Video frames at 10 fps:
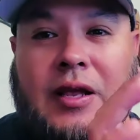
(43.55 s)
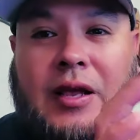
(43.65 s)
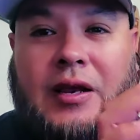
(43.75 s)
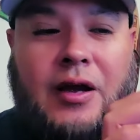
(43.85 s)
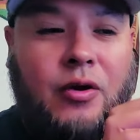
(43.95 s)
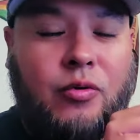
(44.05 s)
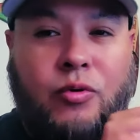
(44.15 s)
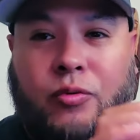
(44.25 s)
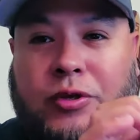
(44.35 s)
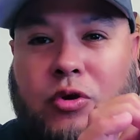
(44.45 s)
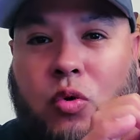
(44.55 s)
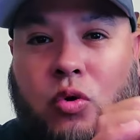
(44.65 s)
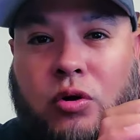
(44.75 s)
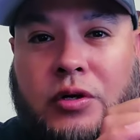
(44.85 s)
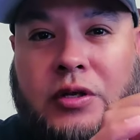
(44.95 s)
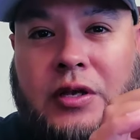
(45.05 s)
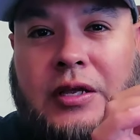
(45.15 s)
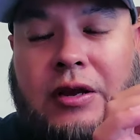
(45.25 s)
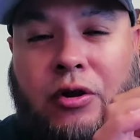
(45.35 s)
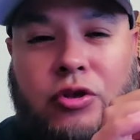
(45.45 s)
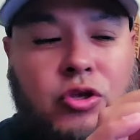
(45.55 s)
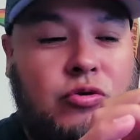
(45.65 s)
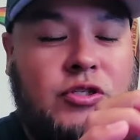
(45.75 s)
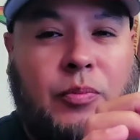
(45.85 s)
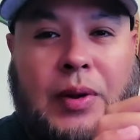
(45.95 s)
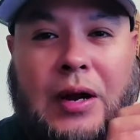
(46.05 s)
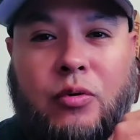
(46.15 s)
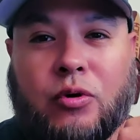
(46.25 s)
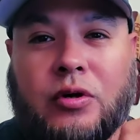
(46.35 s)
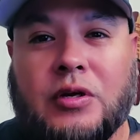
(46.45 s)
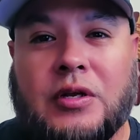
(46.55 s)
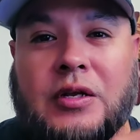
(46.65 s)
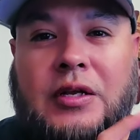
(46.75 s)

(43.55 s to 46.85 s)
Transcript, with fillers: and I will record or use the power